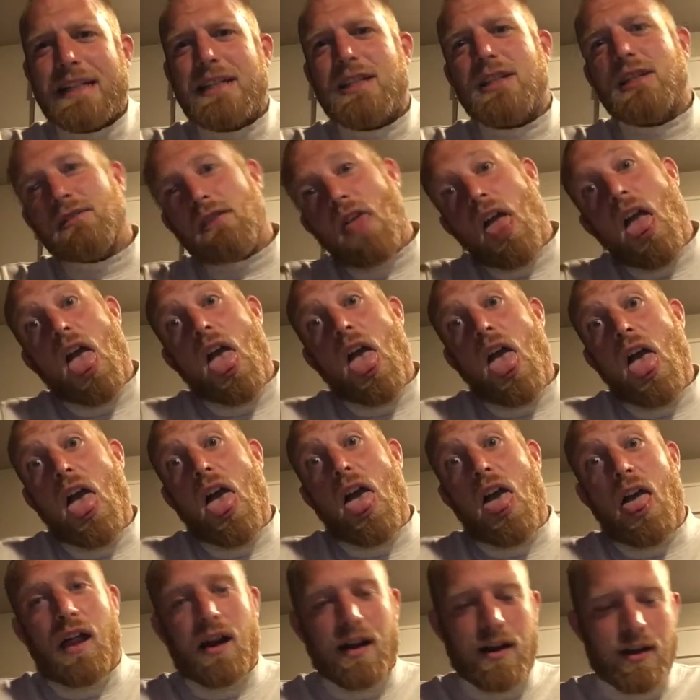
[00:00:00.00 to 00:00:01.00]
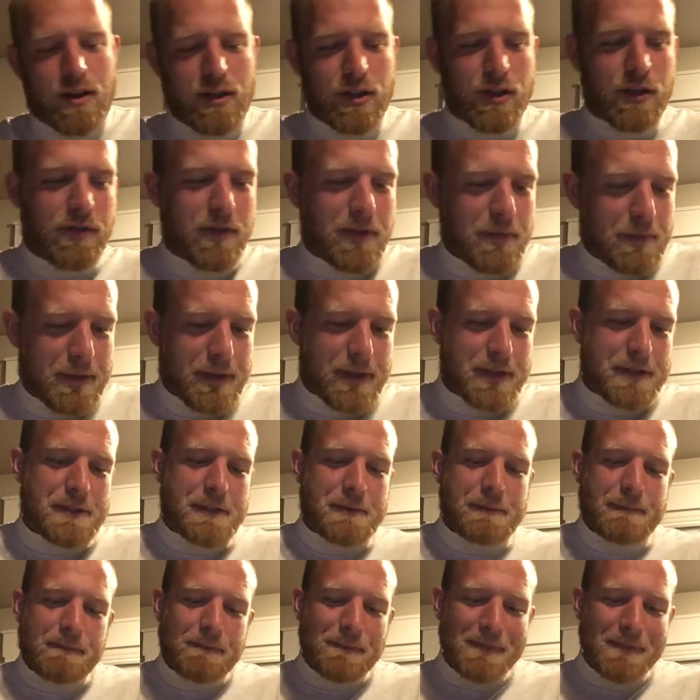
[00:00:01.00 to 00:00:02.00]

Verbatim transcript: and she's uh, all over the place.